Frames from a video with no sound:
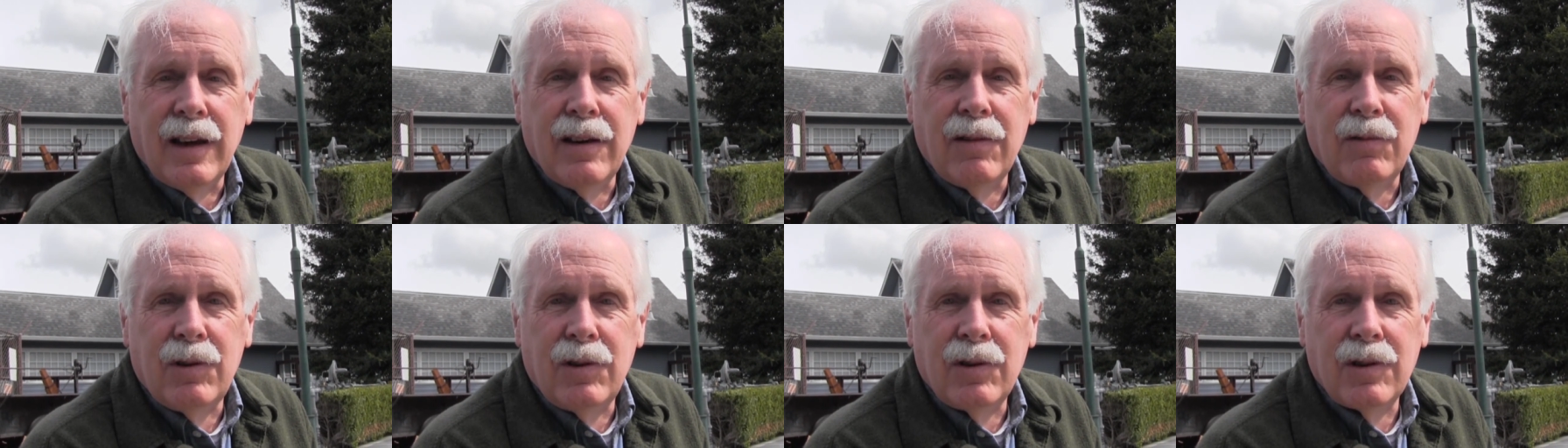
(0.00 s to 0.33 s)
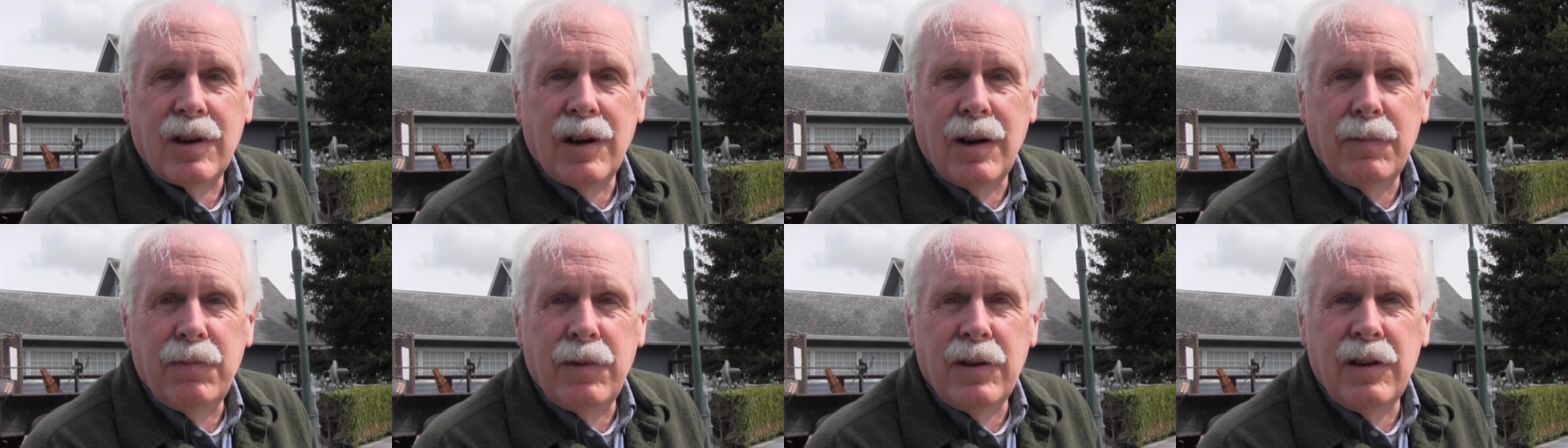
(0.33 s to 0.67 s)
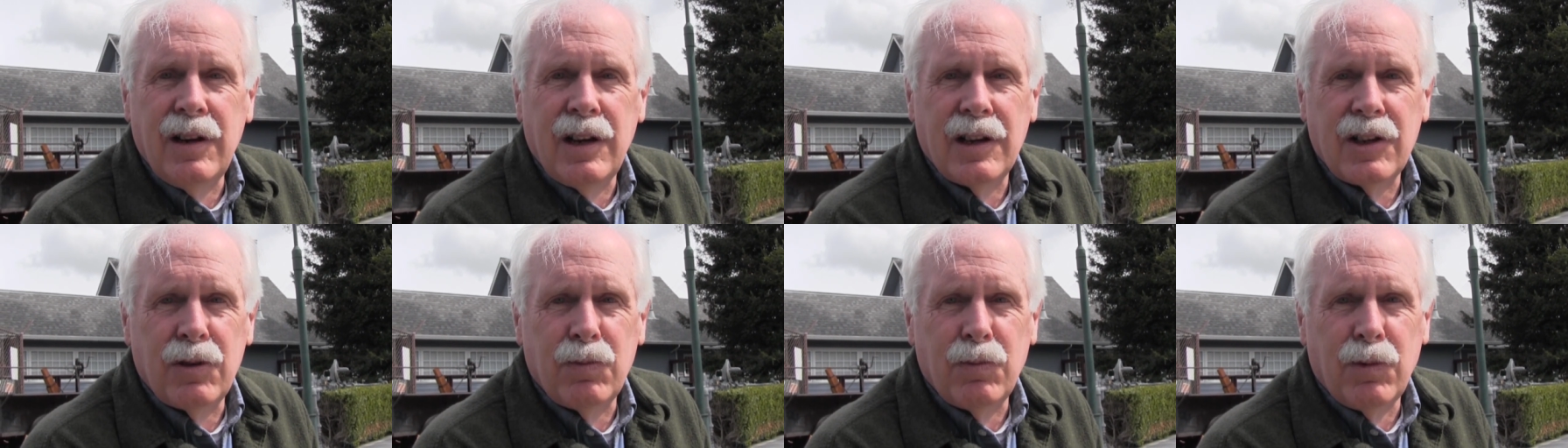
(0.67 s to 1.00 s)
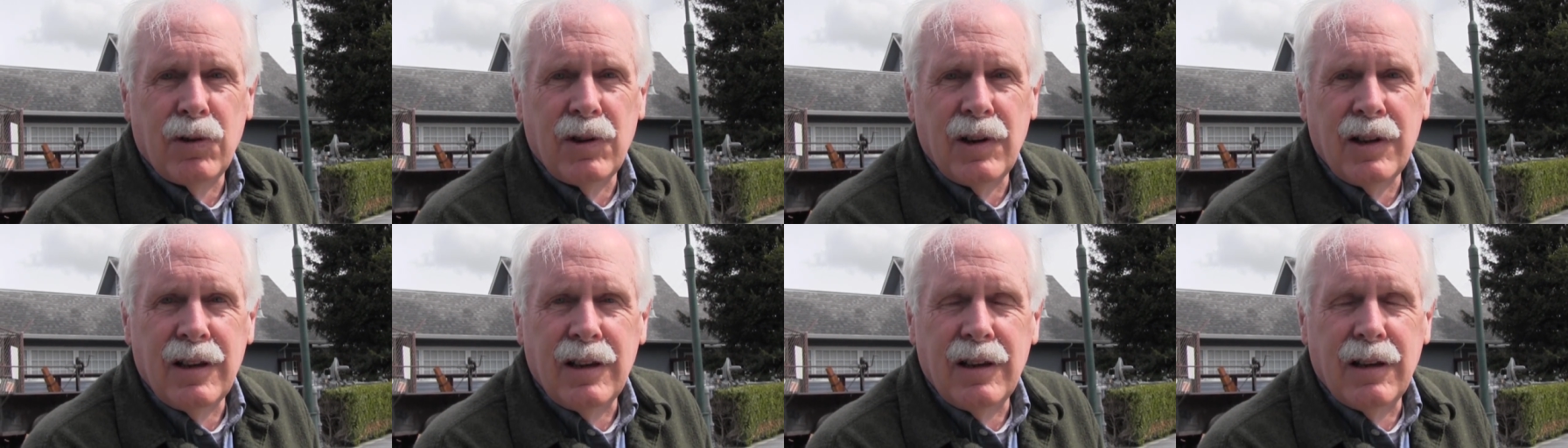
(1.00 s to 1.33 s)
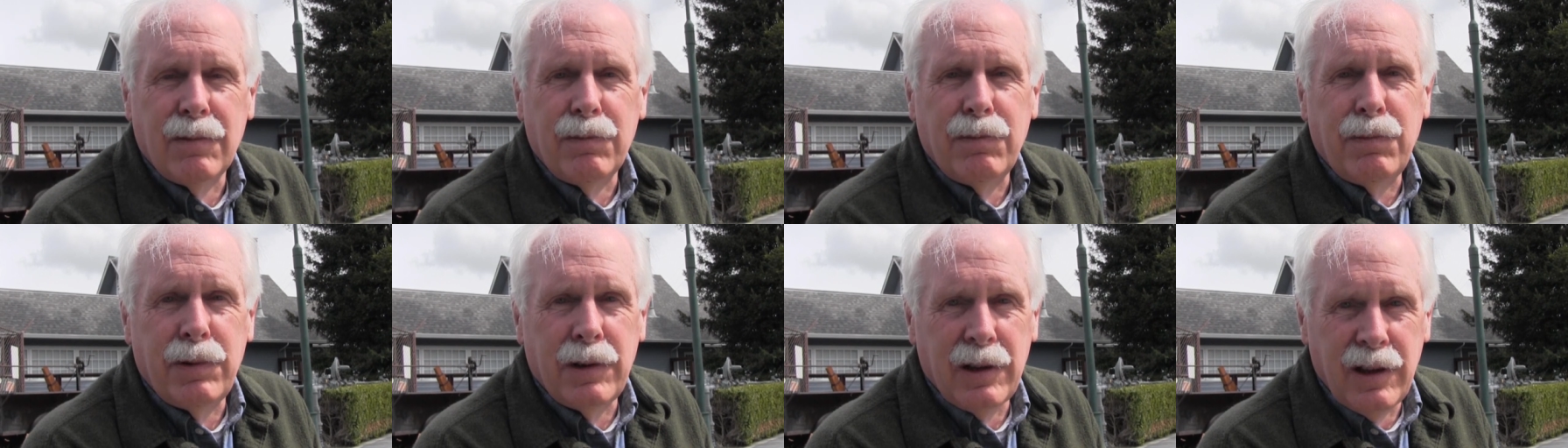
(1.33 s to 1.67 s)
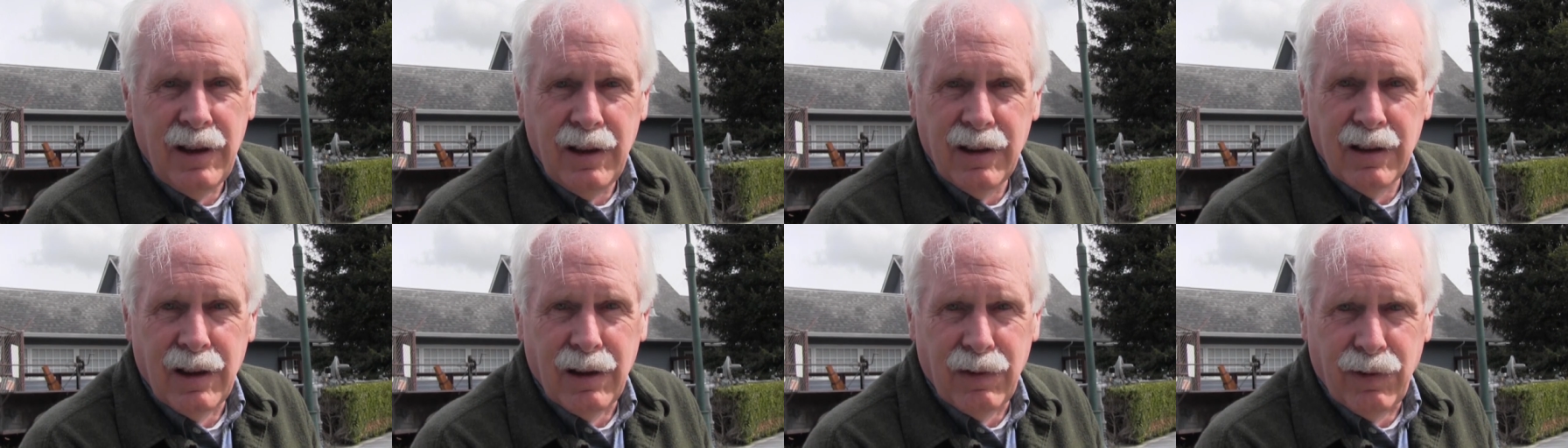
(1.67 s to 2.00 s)
I woke up the next morning
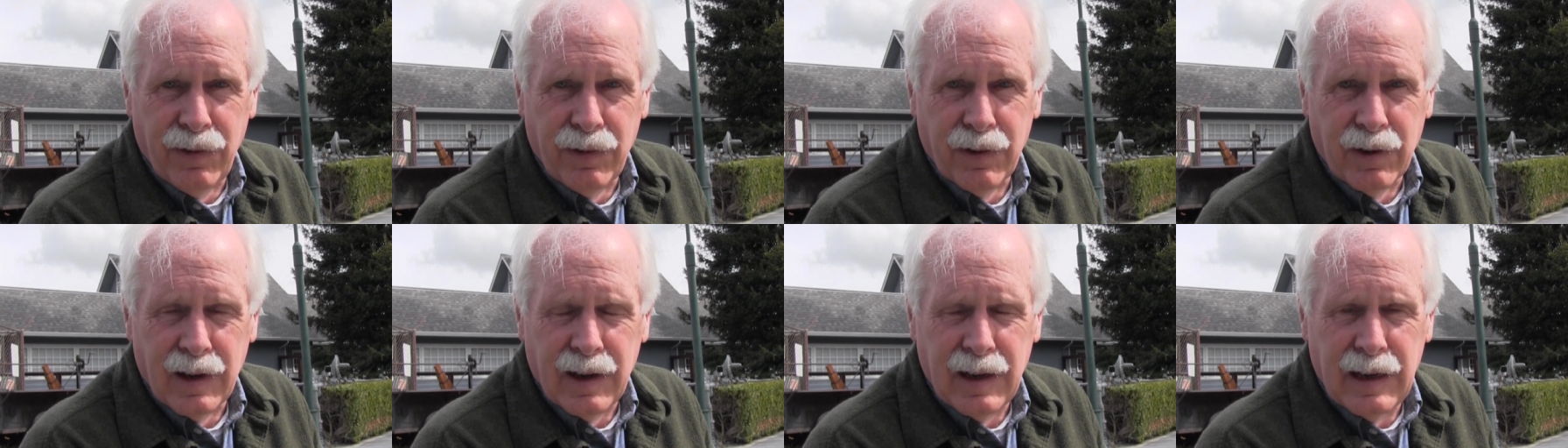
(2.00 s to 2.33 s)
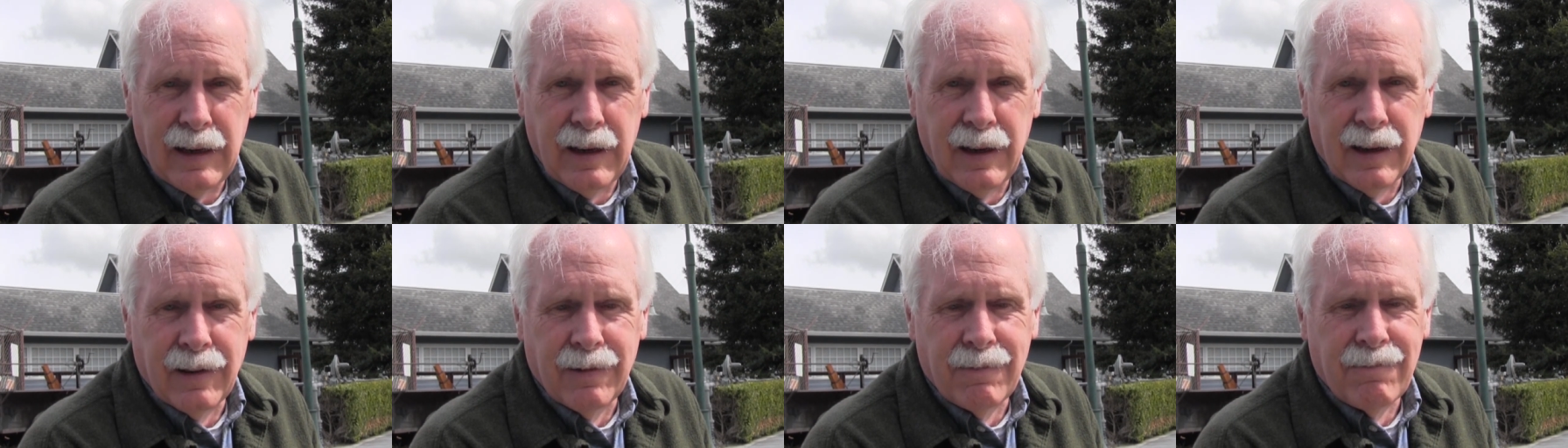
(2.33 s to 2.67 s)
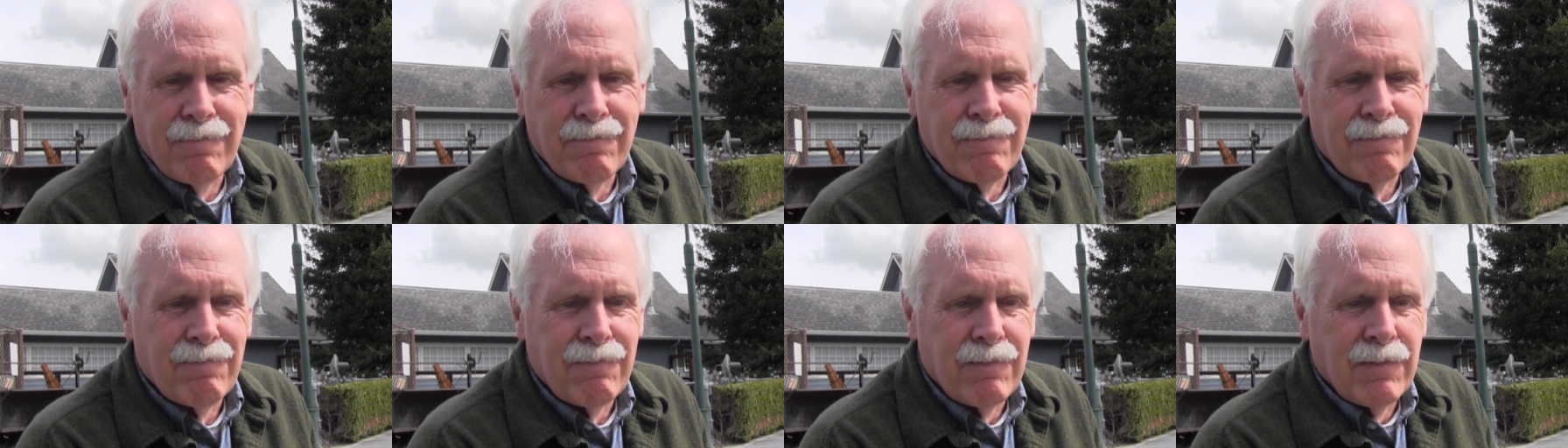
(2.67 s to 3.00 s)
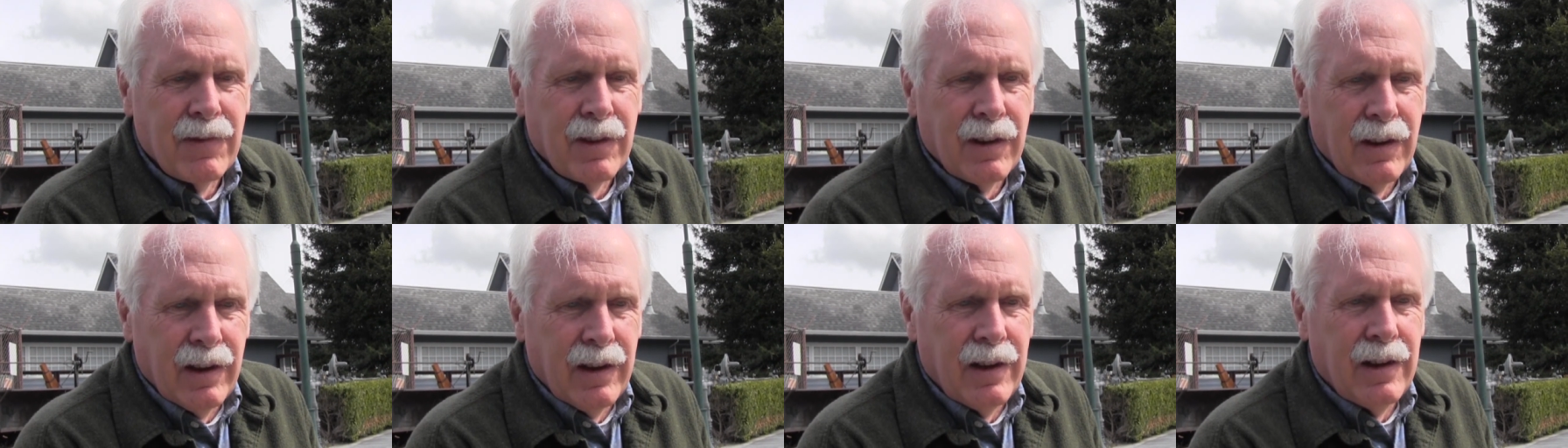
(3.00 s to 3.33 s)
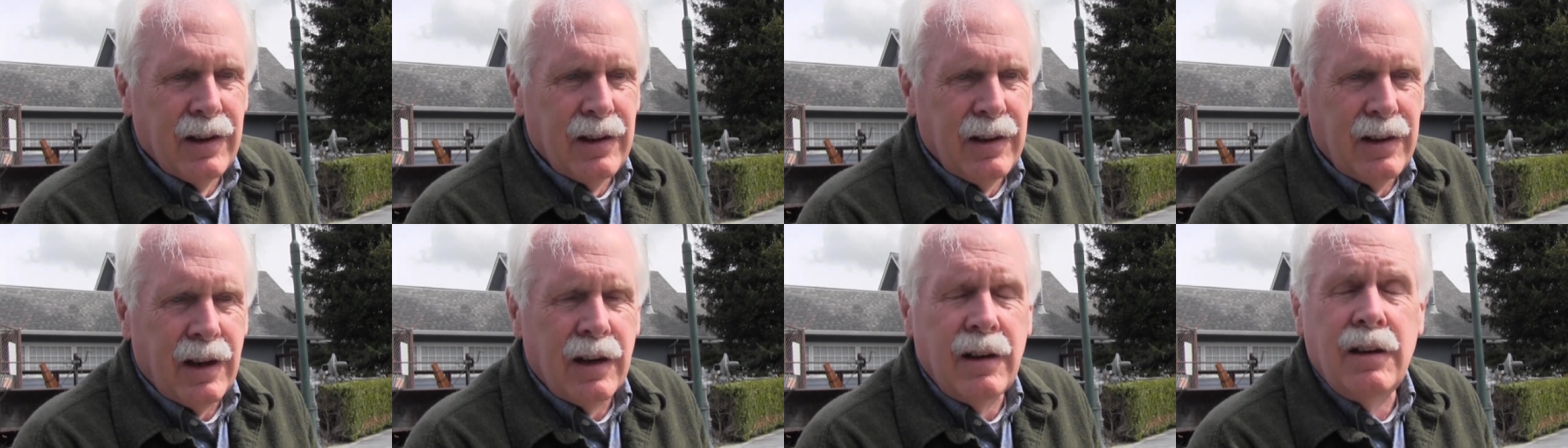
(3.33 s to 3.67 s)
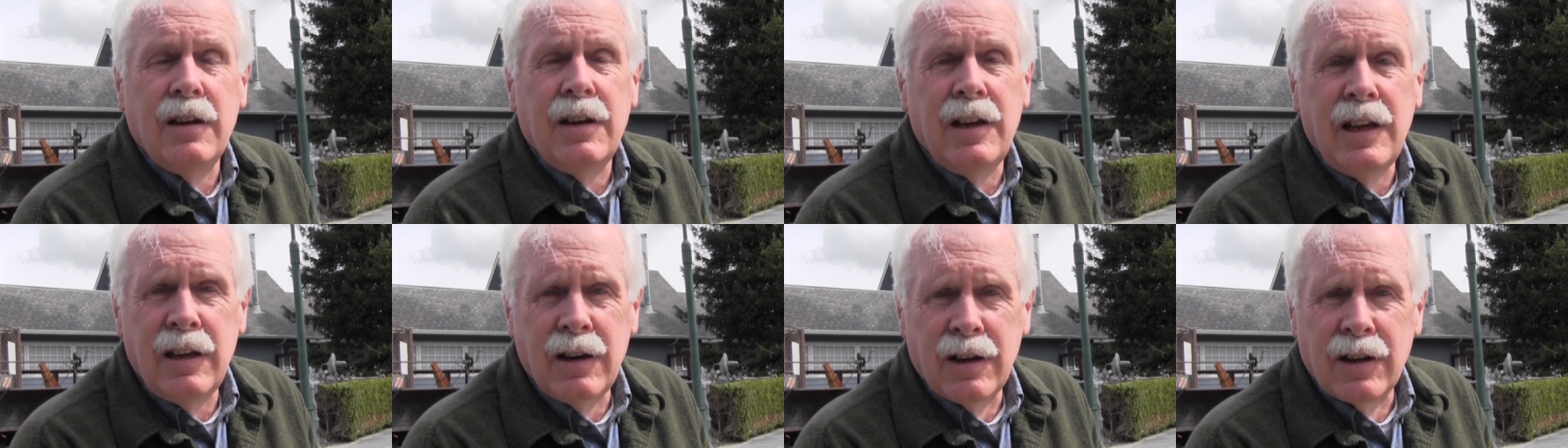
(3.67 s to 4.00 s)
completely free,
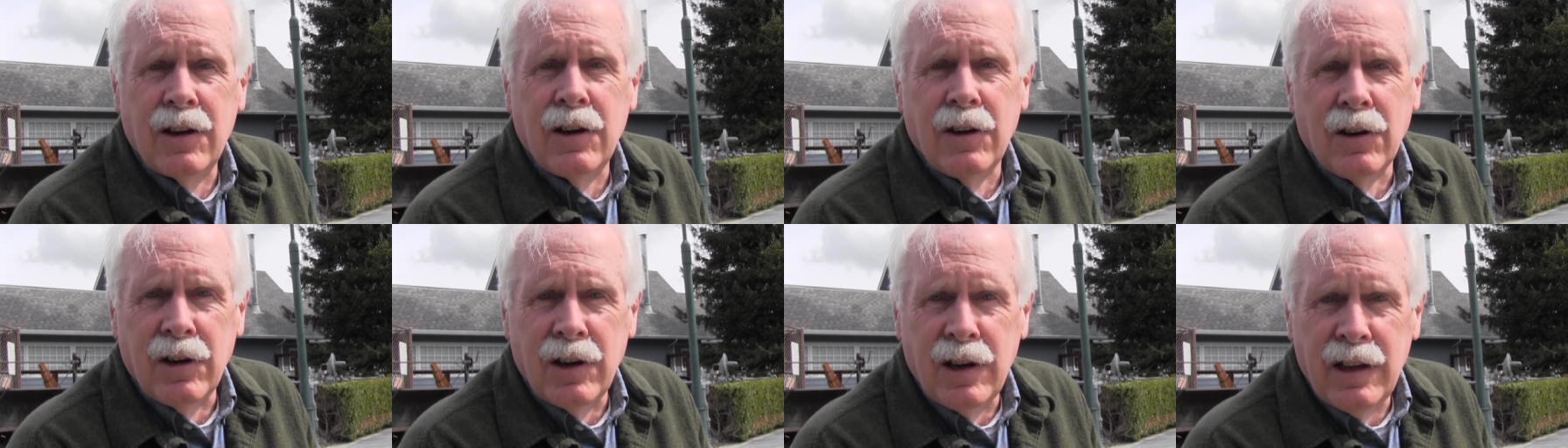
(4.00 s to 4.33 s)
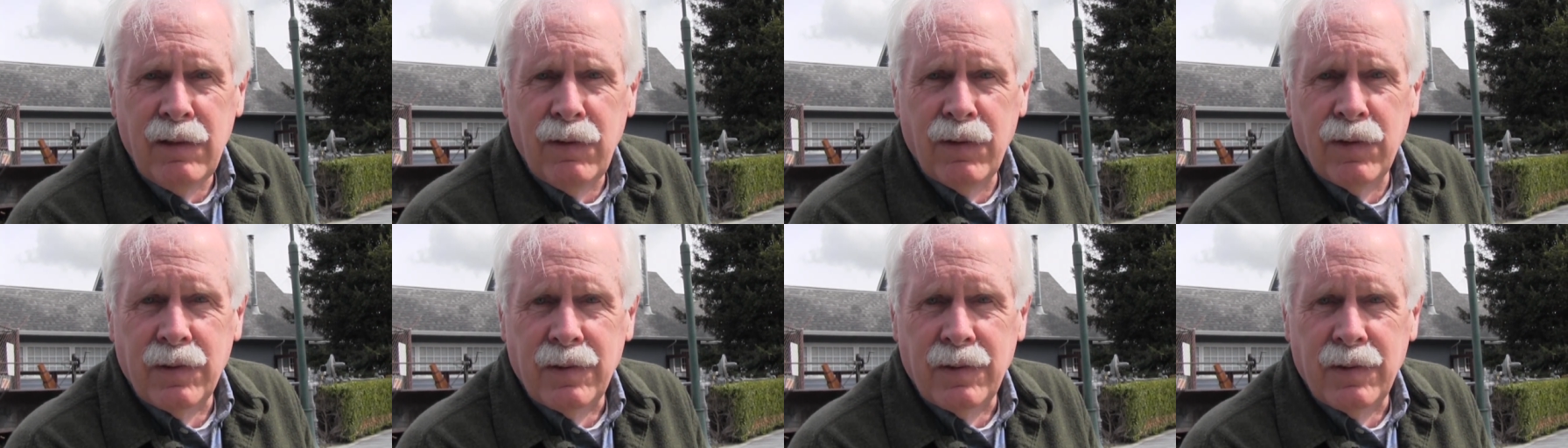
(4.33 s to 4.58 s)
didn't need a gurney